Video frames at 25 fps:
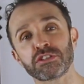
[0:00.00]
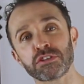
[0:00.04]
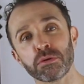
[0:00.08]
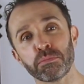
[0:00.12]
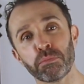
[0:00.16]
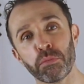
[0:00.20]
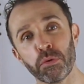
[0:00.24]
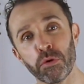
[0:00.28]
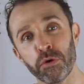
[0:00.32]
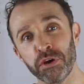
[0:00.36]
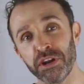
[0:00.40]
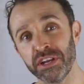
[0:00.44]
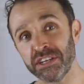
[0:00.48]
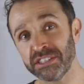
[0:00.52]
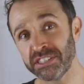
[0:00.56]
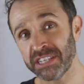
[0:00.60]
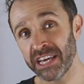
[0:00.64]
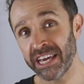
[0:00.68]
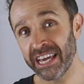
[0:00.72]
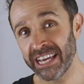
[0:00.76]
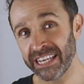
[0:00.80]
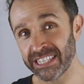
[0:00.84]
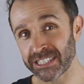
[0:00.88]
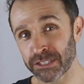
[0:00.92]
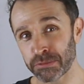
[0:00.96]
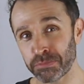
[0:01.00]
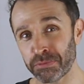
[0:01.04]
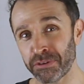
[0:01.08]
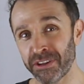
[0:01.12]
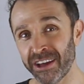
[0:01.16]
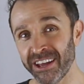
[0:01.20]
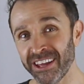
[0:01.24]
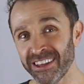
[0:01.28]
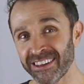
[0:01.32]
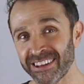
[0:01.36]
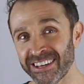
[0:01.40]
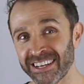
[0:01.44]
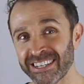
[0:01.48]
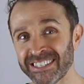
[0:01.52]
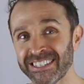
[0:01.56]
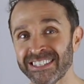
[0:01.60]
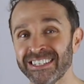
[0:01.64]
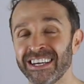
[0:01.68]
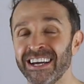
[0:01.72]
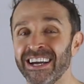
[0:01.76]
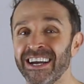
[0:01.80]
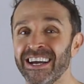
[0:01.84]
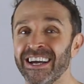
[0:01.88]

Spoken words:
to put into each playlist,